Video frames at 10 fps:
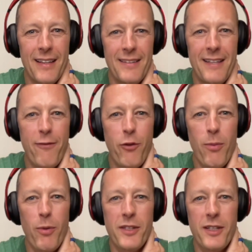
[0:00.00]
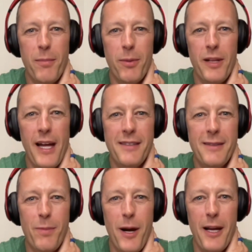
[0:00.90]
Dave Foreman was a couple classes
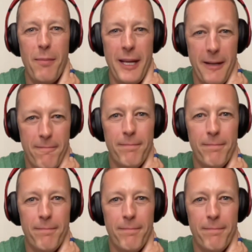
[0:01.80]
behind me.